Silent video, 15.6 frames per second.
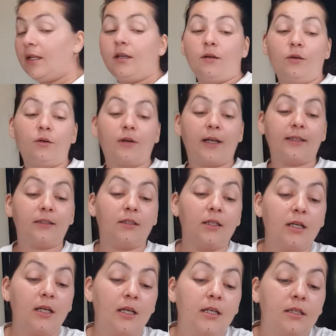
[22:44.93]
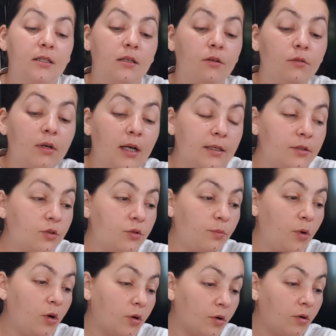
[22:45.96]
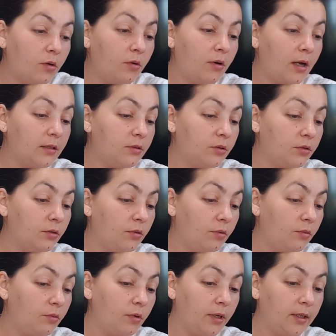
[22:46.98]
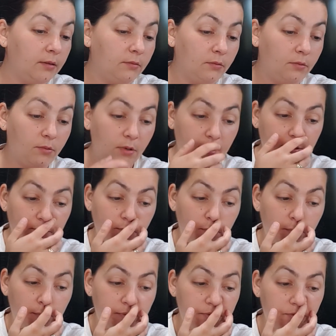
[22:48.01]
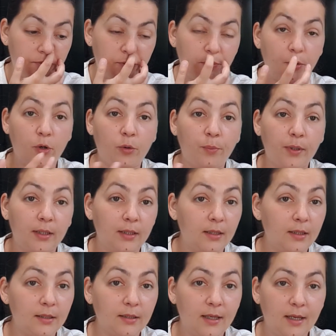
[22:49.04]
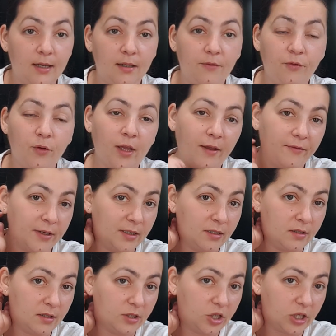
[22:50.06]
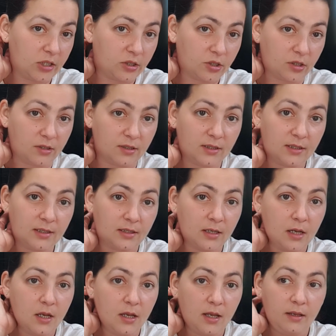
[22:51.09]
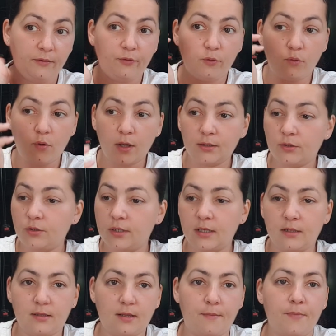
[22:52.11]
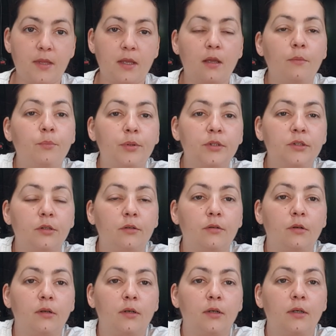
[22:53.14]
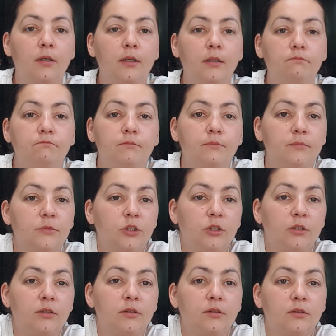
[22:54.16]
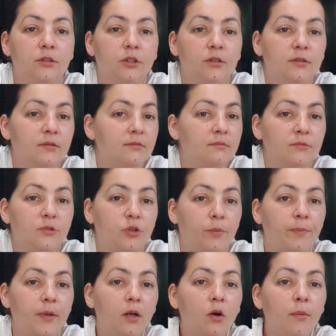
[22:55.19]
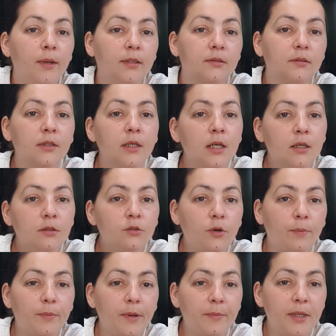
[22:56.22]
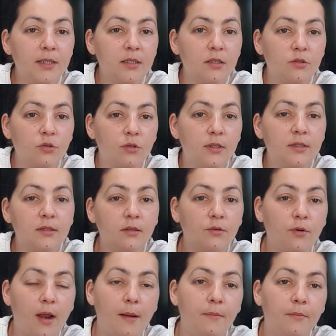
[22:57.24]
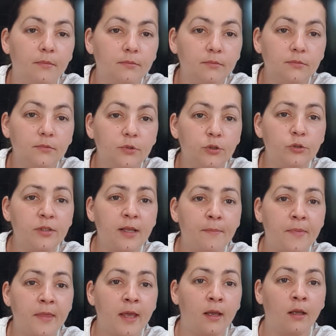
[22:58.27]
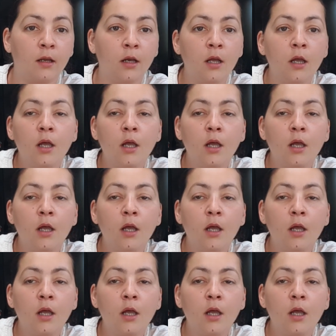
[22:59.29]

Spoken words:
Alright, see you guys tomorrow. I don't know what we will do tomorrow, but again, if you have any suggestions, if you want to see something in particular, just drop me a comment, drop me a message on Instagram, do something.